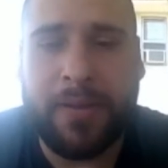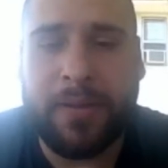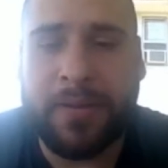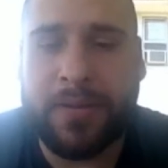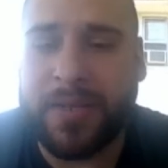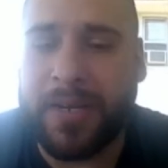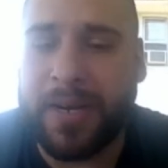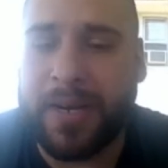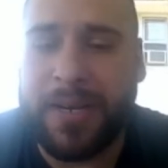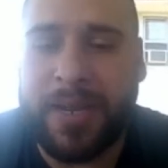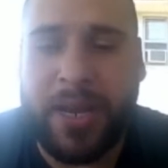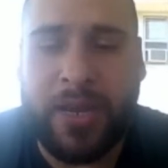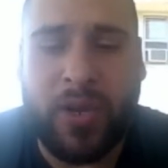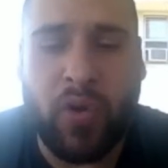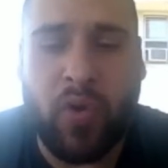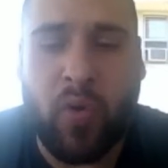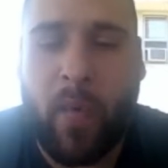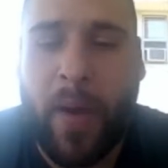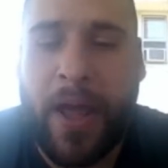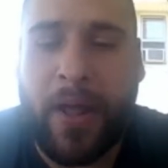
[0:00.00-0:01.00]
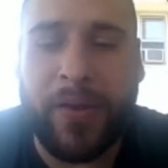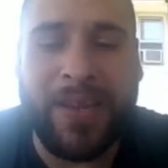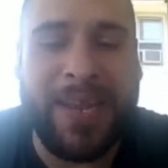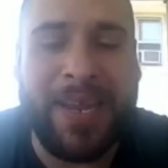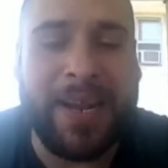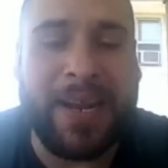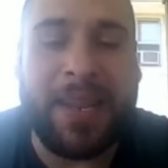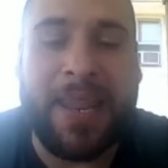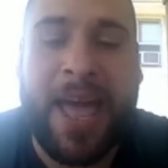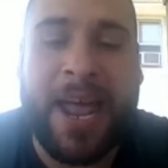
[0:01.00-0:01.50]
It's going to take you a while to
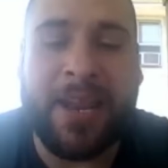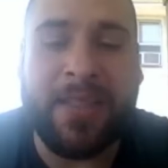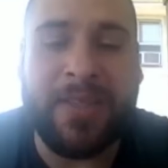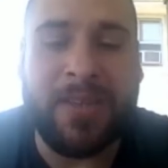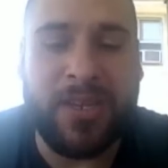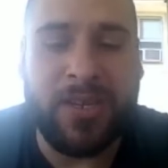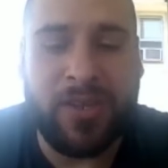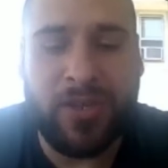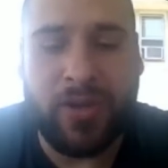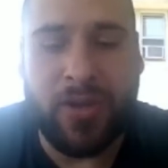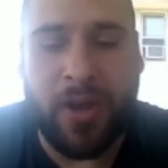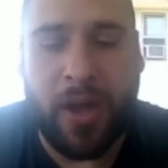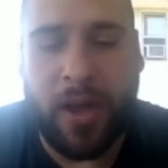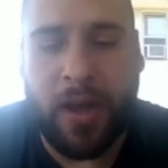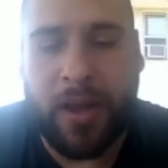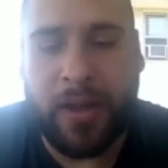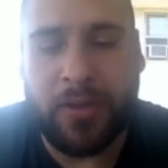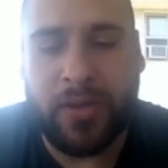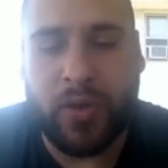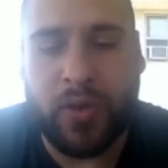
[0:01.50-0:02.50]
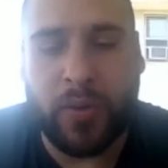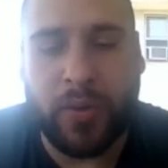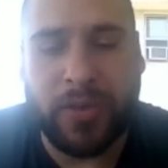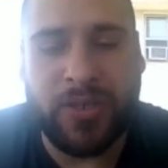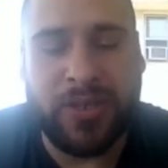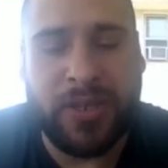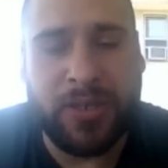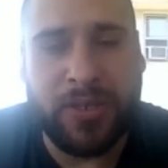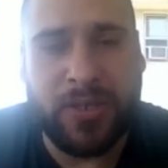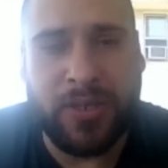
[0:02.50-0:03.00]
get a lot of these Tour
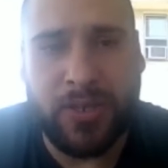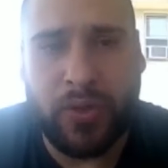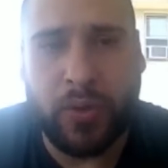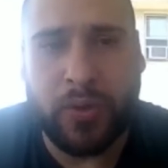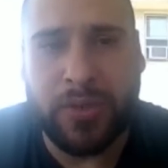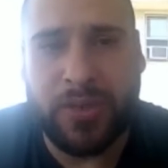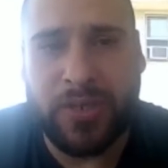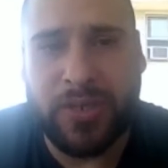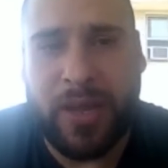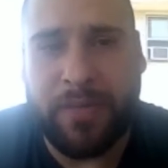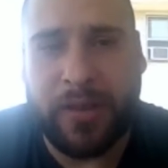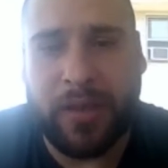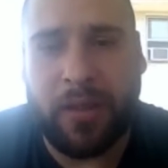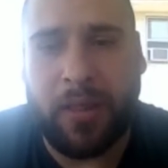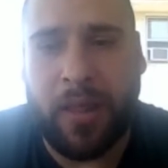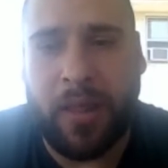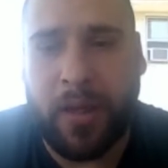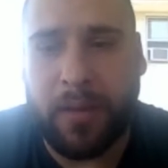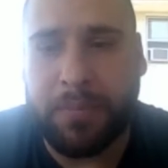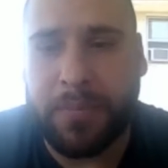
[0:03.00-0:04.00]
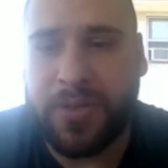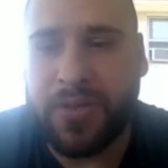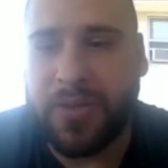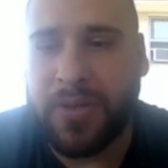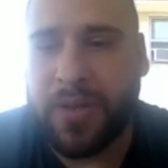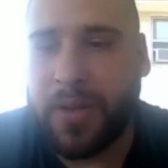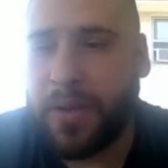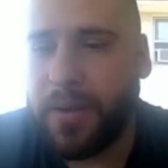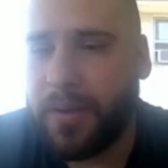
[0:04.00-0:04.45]
6 and Tour 7 clubs.